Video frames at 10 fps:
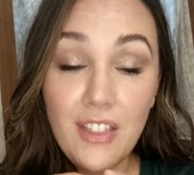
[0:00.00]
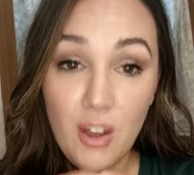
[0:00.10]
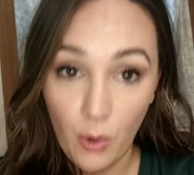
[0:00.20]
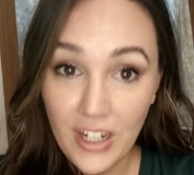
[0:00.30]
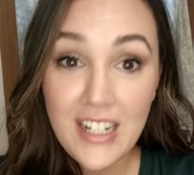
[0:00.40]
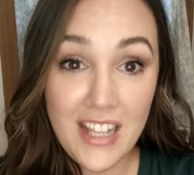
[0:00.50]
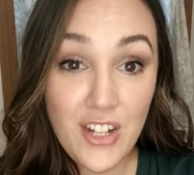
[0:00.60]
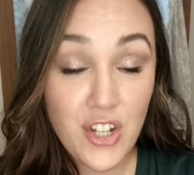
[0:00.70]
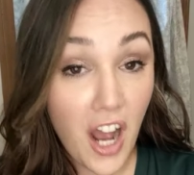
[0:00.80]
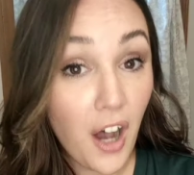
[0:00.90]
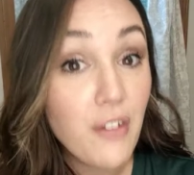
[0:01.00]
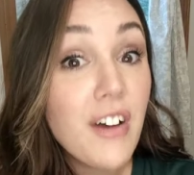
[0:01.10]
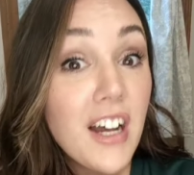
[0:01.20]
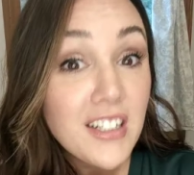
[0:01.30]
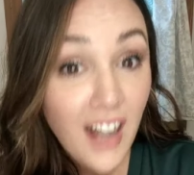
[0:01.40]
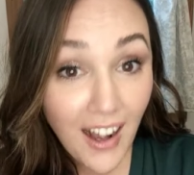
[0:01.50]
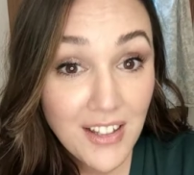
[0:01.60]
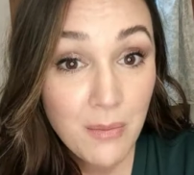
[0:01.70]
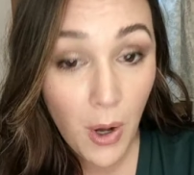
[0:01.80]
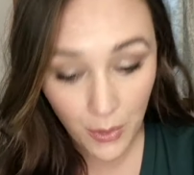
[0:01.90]
the organization of
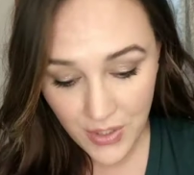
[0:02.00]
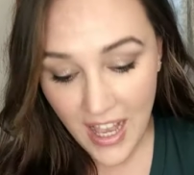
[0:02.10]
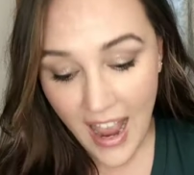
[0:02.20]
Cosmos,